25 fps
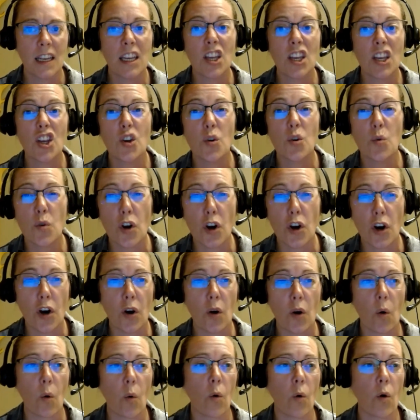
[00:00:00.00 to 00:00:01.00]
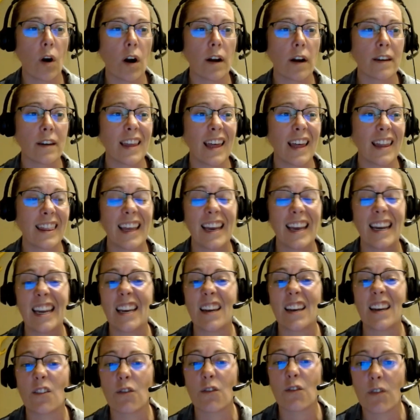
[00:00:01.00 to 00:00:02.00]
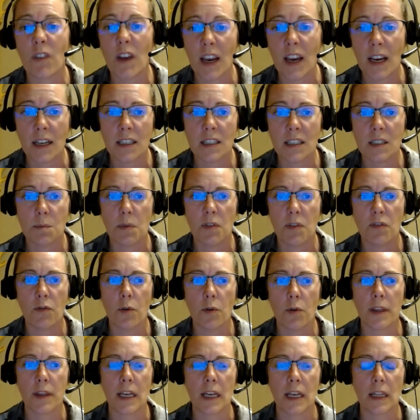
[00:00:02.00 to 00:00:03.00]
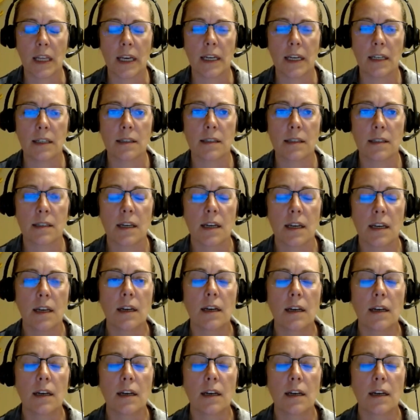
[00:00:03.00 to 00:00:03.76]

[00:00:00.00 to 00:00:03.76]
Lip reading: cuter or that they need to fix before they list?